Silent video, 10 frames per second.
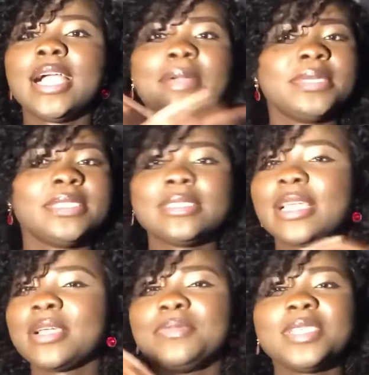i mean i
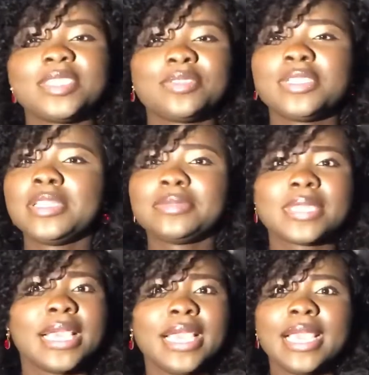can mention all names
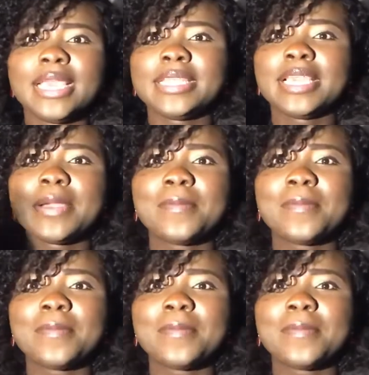and yeah